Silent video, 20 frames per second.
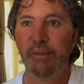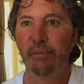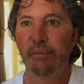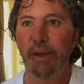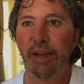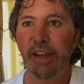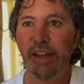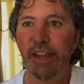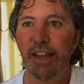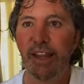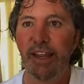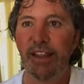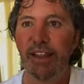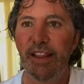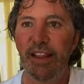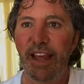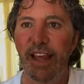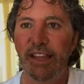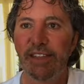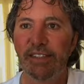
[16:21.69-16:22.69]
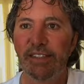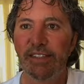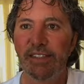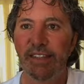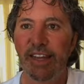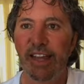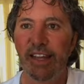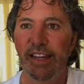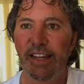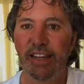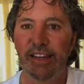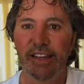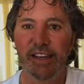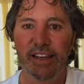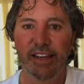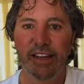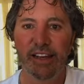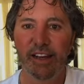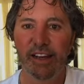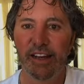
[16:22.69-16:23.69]
But in that second,
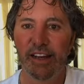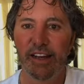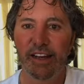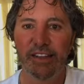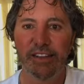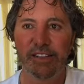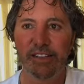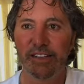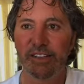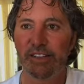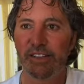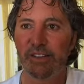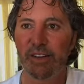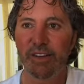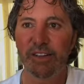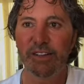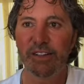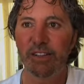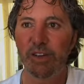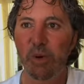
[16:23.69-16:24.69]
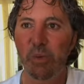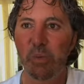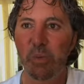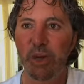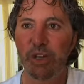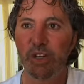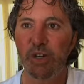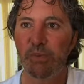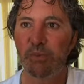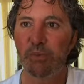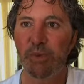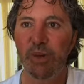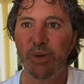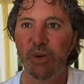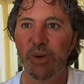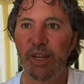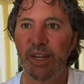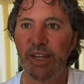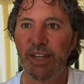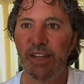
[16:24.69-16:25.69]
I just saw so much
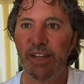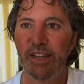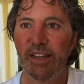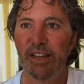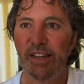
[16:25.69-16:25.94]
beauty